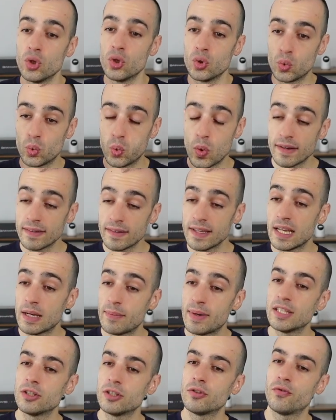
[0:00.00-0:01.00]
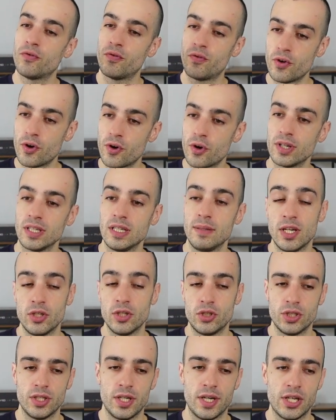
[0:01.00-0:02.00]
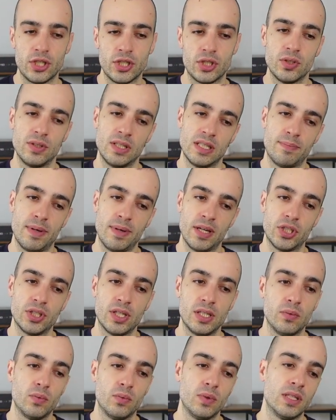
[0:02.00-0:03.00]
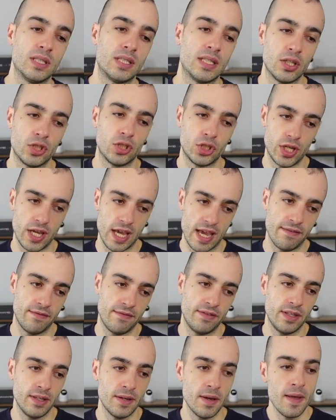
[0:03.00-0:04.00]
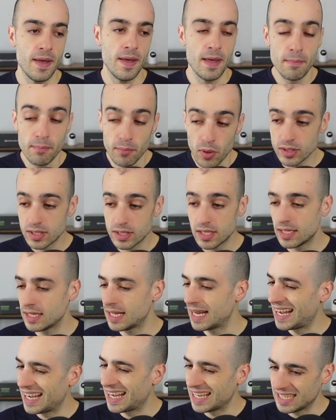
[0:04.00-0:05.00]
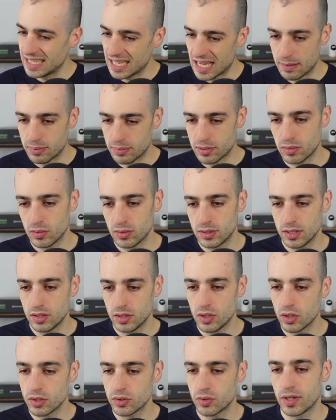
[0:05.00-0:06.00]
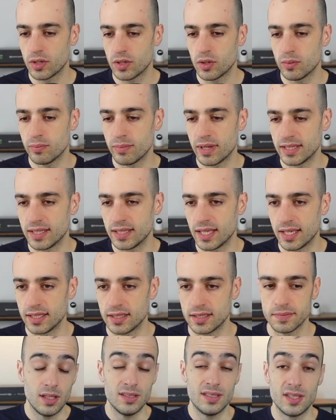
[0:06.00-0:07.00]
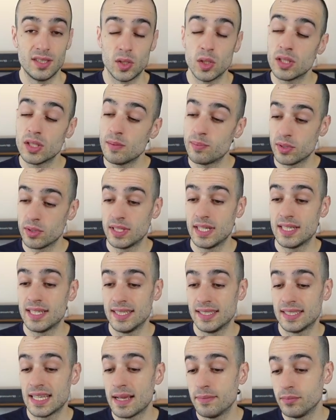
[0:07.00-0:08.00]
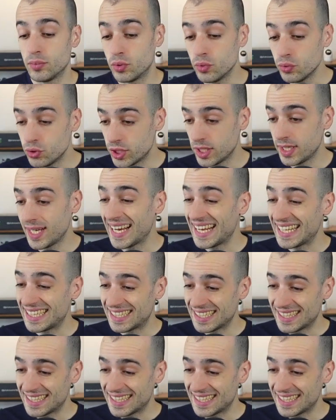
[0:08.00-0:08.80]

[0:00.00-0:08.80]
12 GB for image generation, especially with such heavy model, I absolutely don't recommend that. The total processing time to generate